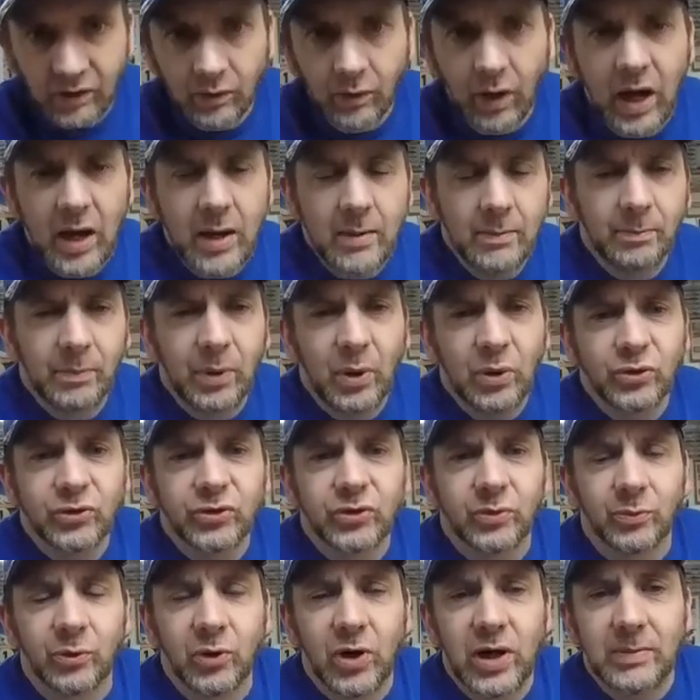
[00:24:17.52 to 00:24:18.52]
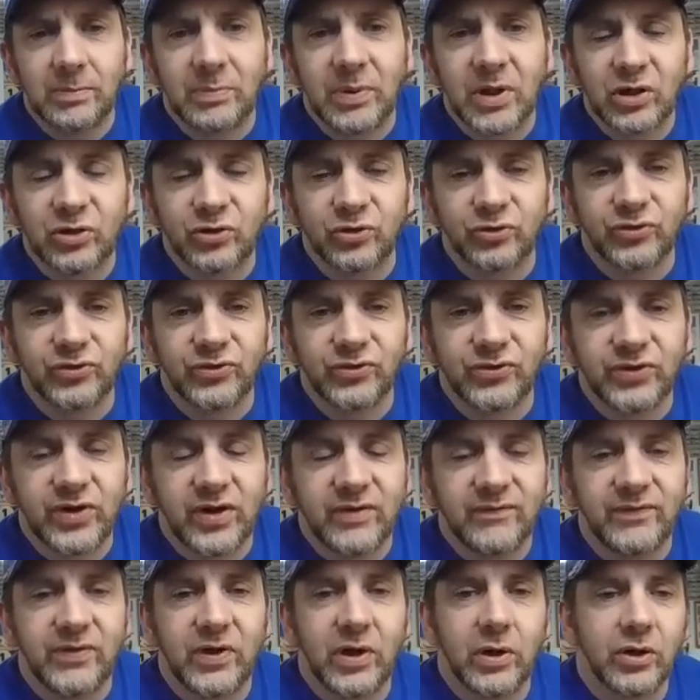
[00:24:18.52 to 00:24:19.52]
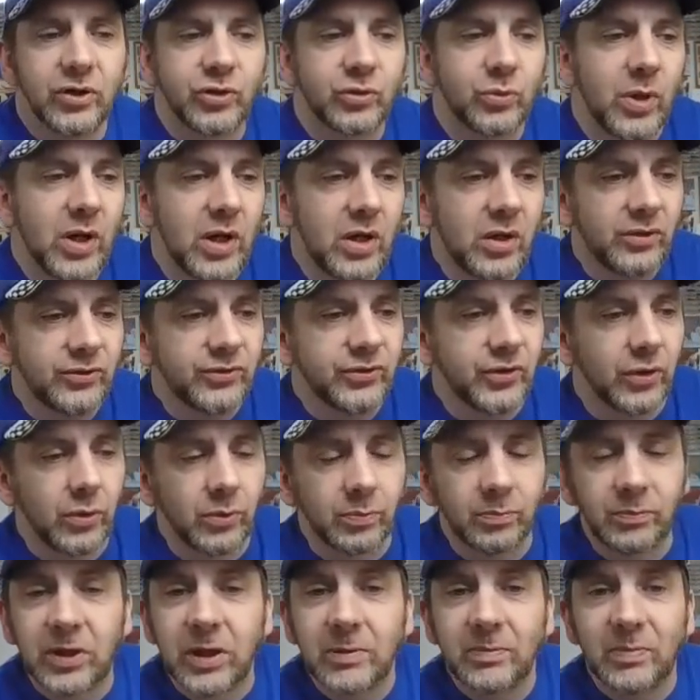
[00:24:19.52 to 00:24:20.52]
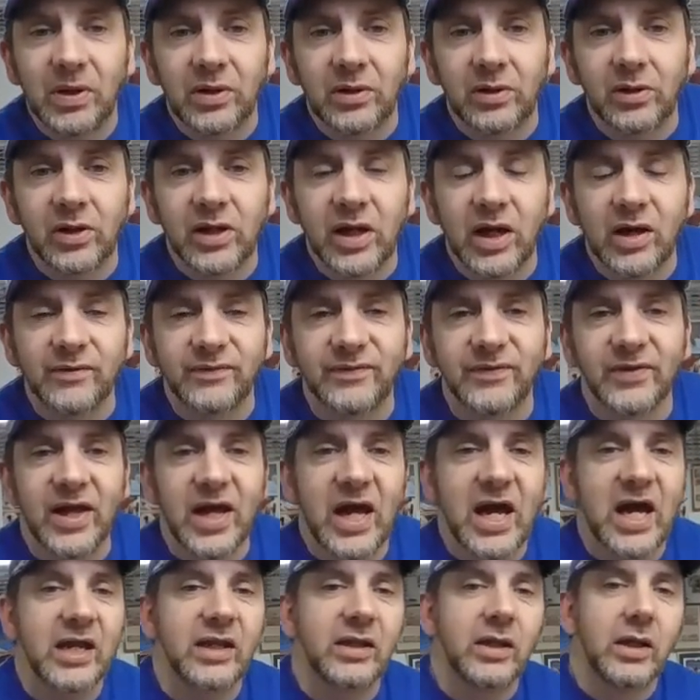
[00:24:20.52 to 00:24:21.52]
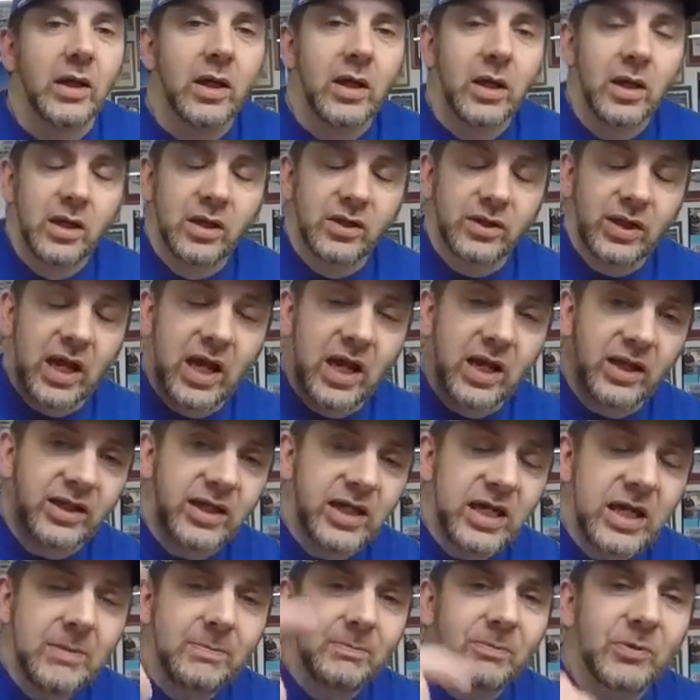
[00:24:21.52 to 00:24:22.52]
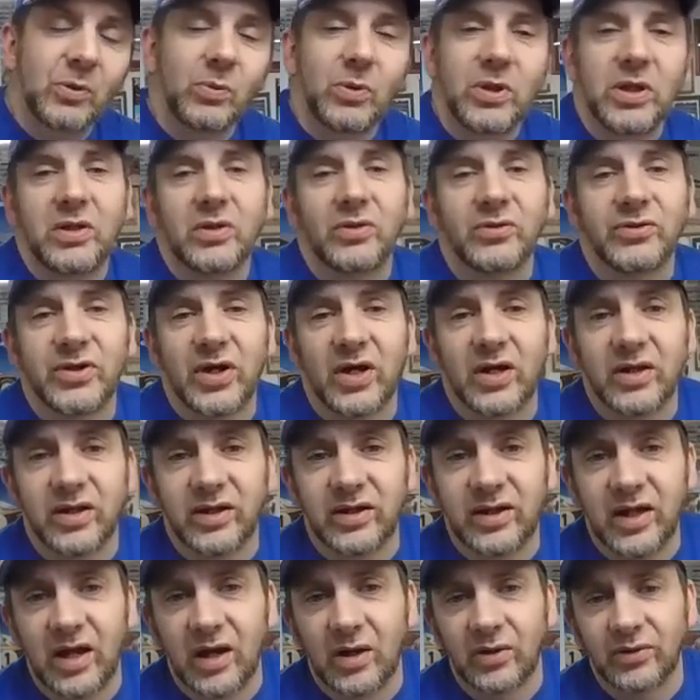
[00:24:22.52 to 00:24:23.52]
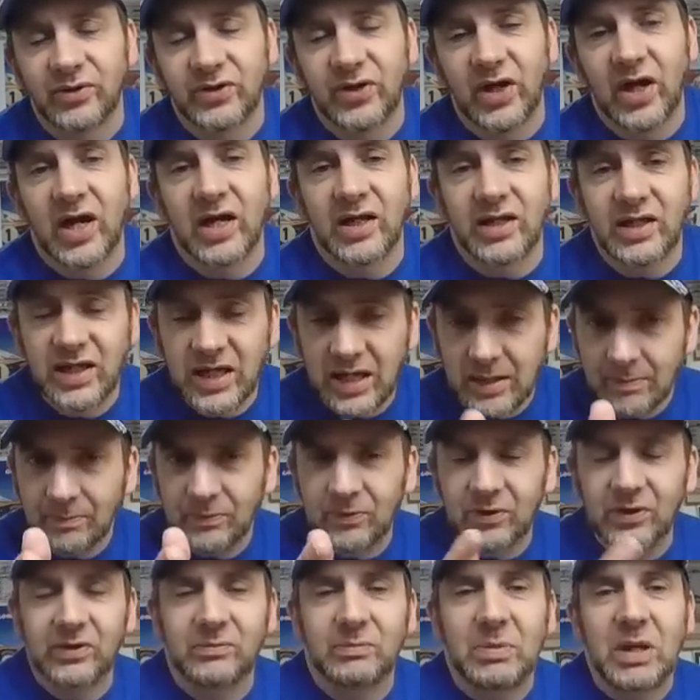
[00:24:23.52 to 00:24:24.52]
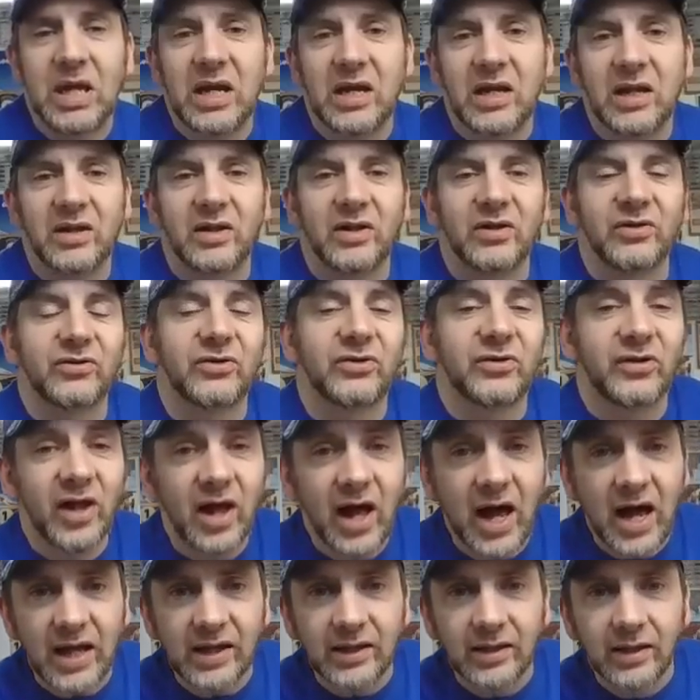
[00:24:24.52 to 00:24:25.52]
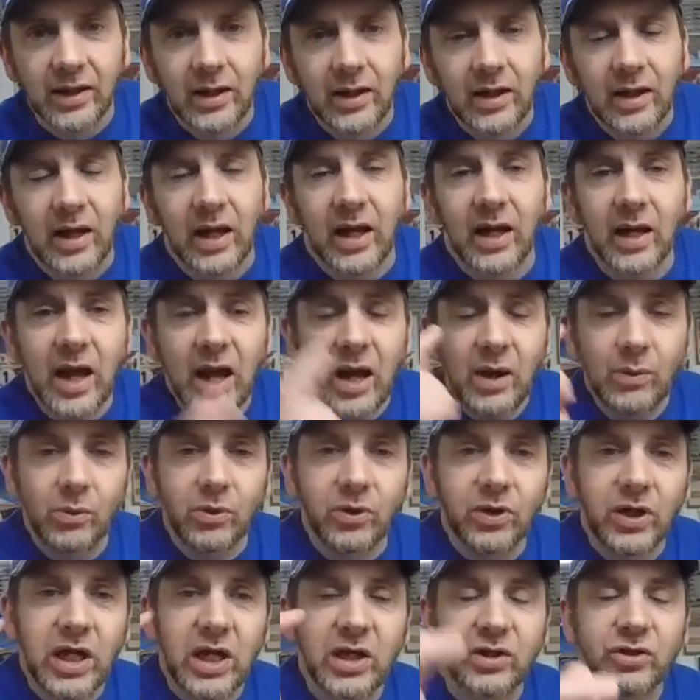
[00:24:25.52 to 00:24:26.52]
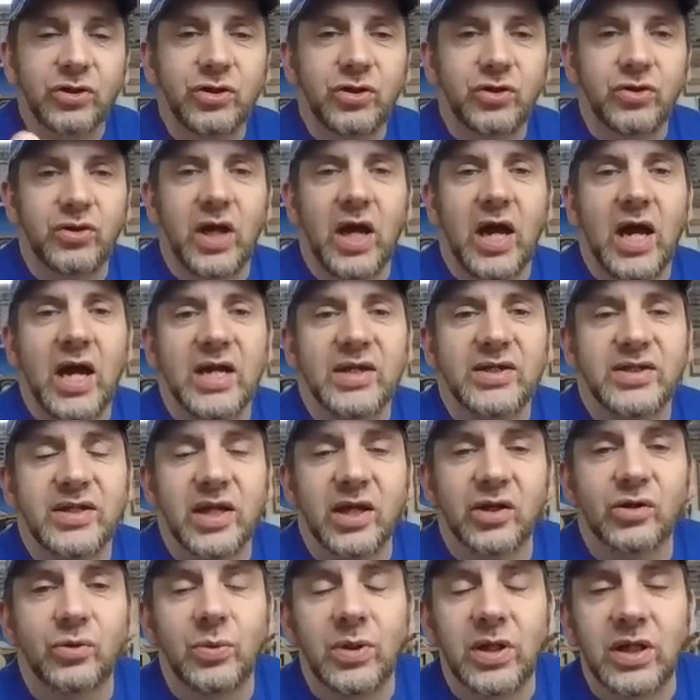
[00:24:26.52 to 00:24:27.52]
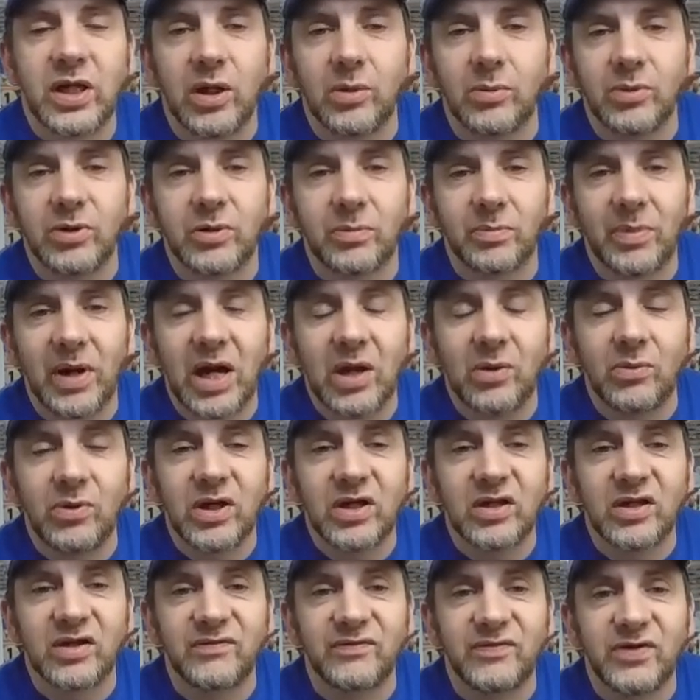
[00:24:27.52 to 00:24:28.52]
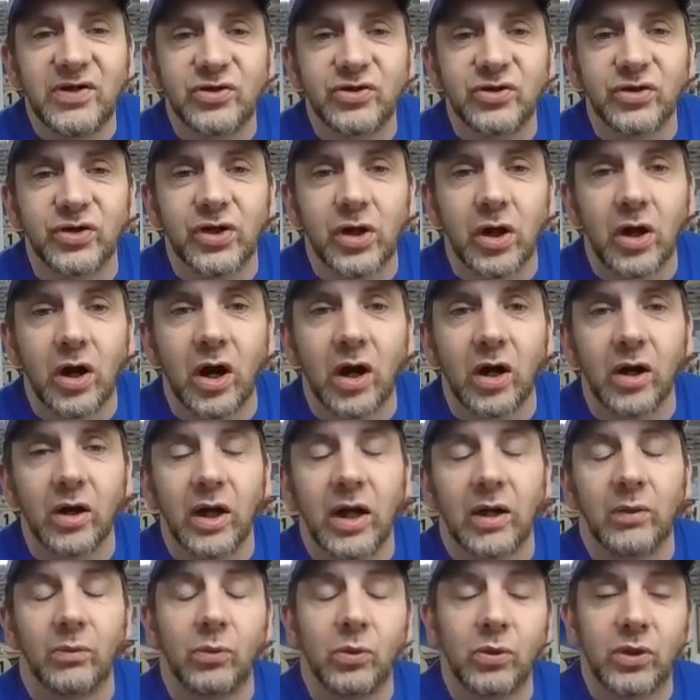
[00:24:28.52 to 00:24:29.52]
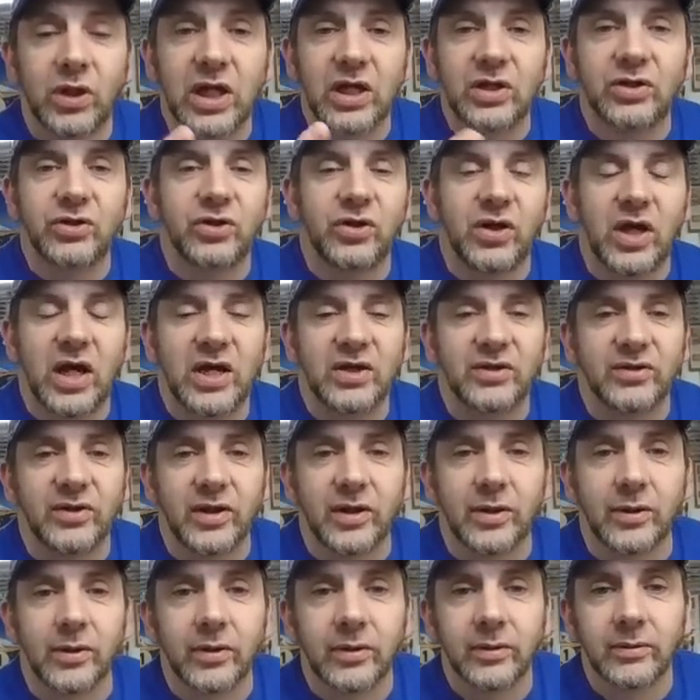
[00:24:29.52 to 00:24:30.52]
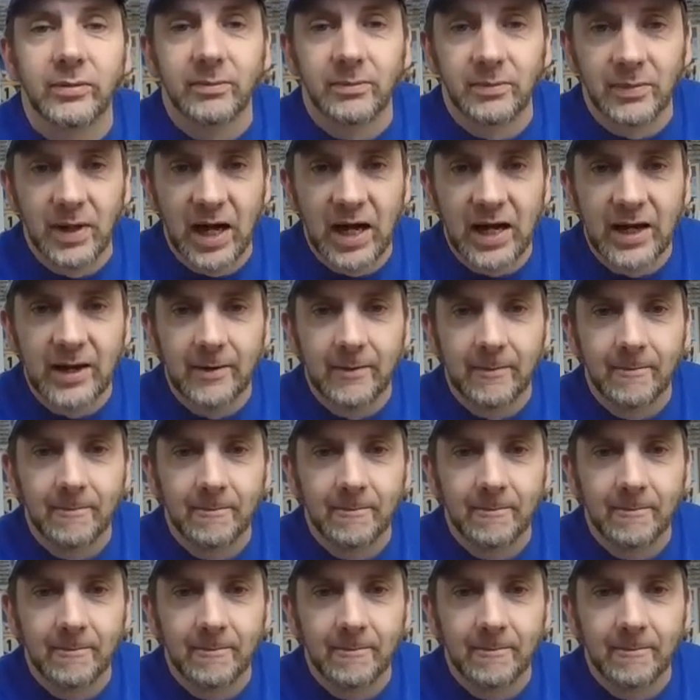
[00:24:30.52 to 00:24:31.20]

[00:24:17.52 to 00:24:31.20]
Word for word: I post some great pictures and stuff there as well, so keep on the lookout for that. And keep the wheels on the downside. Keep the pin in the slot. And I will catch you guys next weekend with the bi-weekly feature car. And we'll catch you guys later. Bye.